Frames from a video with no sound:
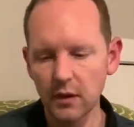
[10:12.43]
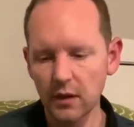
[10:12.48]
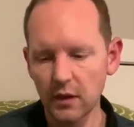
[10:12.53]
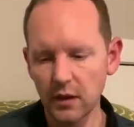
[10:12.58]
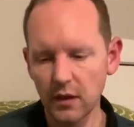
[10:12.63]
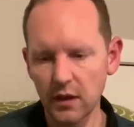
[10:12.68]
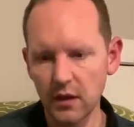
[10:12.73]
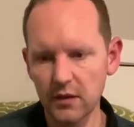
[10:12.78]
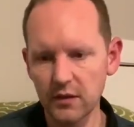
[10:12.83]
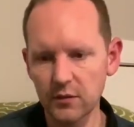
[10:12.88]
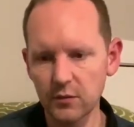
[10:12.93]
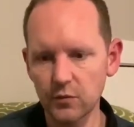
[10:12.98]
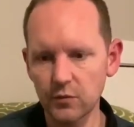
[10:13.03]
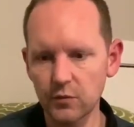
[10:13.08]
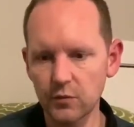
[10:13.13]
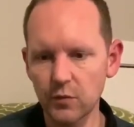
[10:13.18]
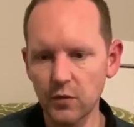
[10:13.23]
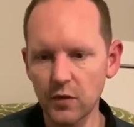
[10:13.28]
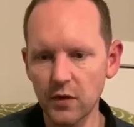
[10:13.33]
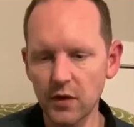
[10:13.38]
Uh, they
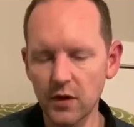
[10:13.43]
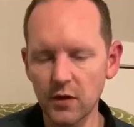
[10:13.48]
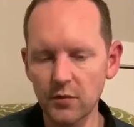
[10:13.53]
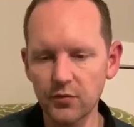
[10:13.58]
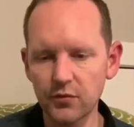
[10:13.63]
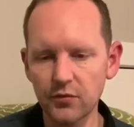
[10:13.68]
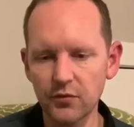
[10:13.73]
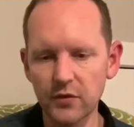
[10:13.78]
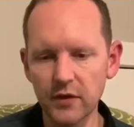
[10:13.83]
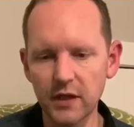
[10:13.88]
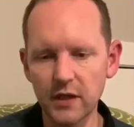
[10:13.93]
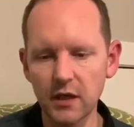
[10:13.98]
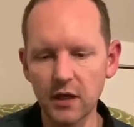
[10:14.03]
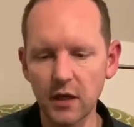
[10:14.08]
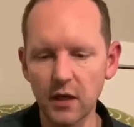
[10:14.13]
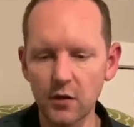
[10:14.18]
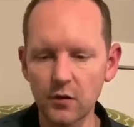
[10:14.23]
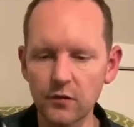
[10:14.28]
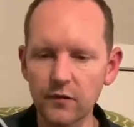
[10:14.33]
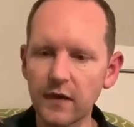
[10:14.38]
were pretty
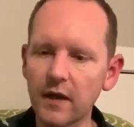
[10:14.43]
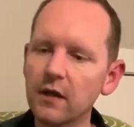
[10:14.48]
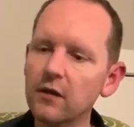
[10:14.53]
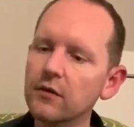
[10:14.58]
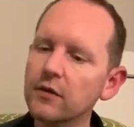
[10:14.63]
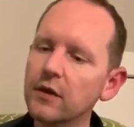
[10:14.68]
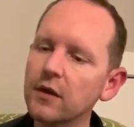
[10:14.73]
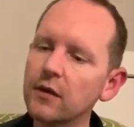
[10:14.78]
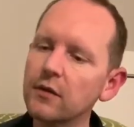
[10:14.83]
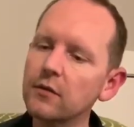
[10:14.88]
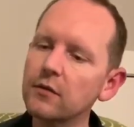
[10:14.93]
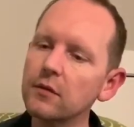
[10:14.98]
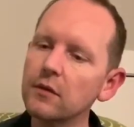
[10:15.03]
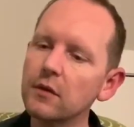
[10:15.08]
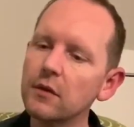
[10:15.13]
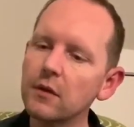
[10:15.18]
low value